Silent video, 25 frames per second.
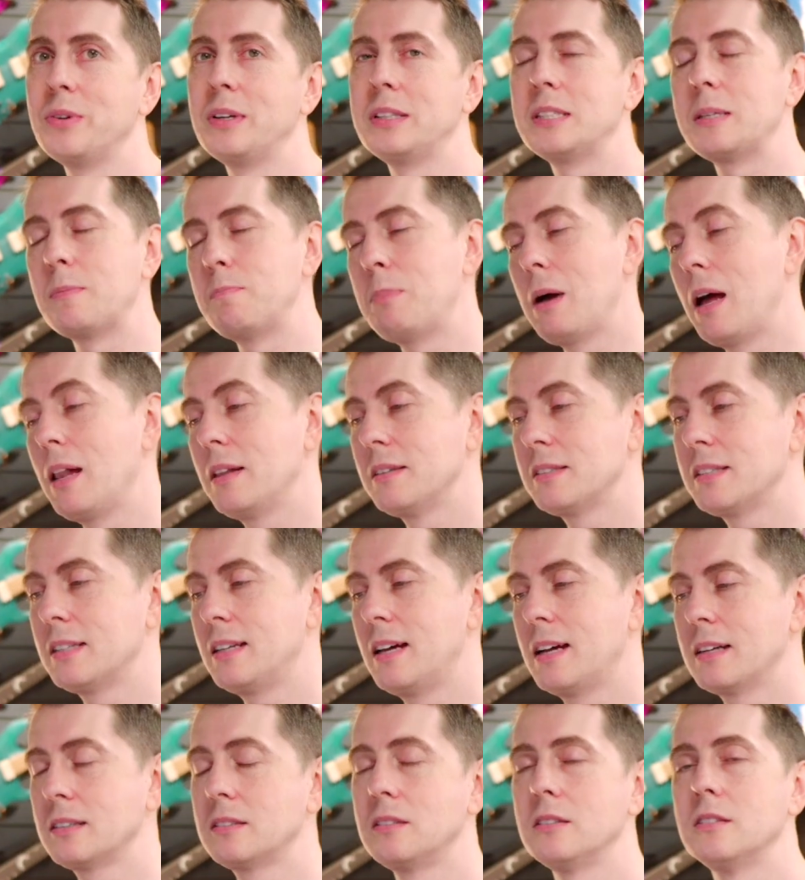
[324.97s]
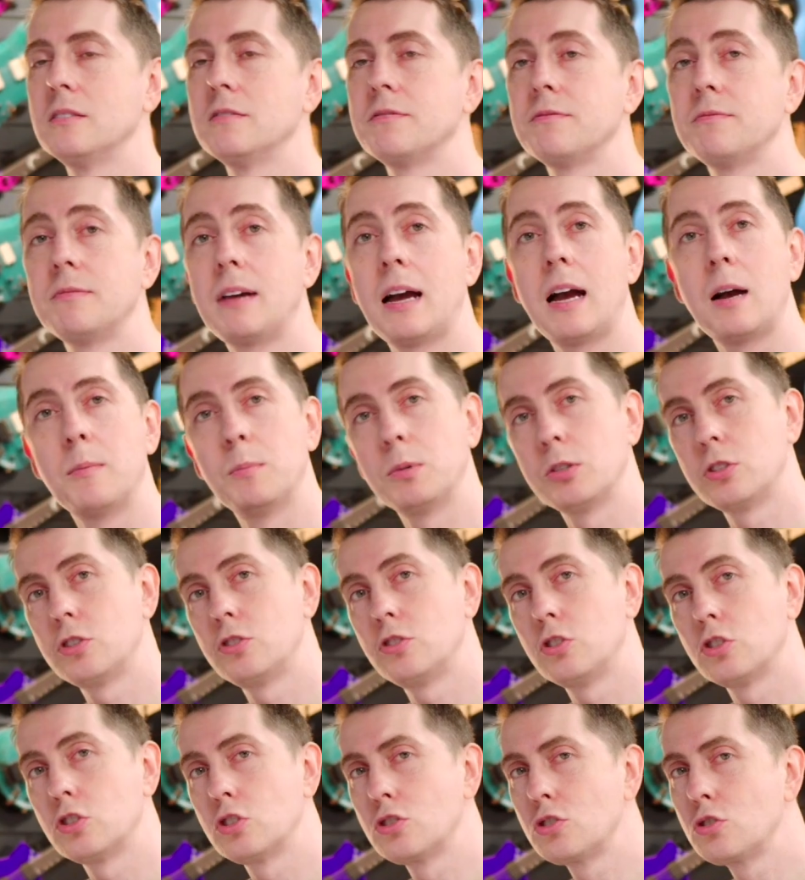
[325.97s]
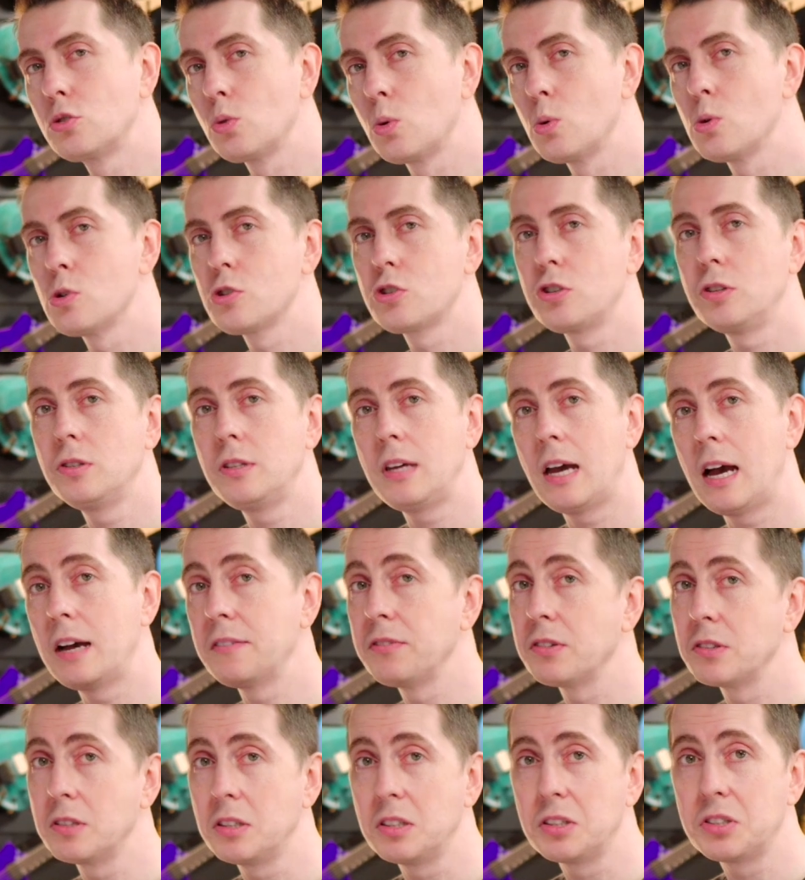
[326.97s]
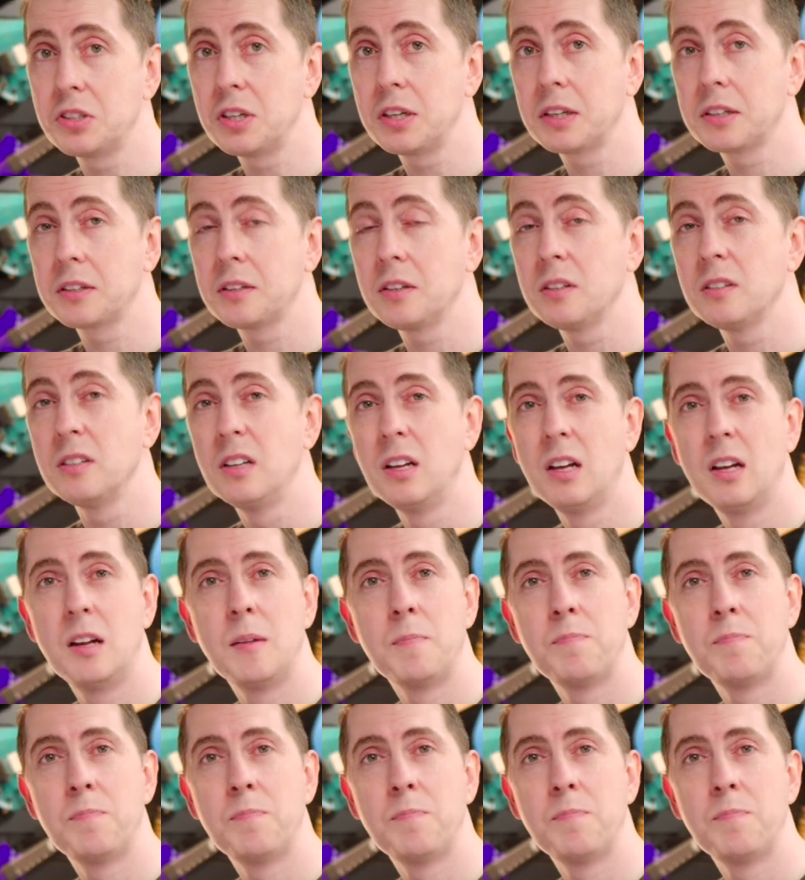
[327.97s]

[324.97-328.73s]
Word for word: It's a balancing act of how much distortion you have on your signal,